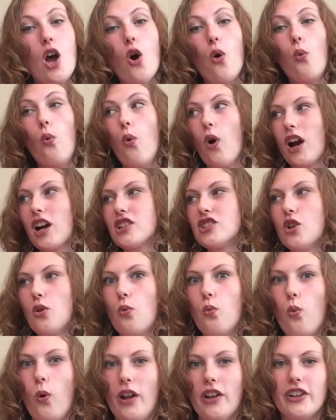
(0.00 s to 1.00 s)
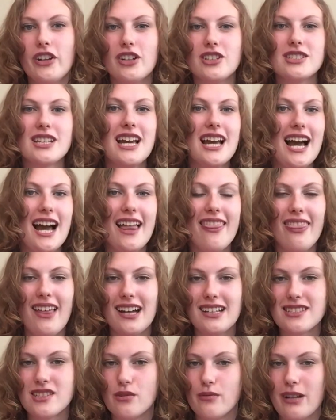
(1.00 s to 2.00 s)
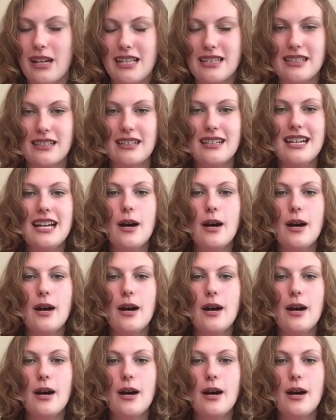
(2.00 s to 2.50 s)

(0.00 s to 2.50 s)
works wonders, and that's the reason.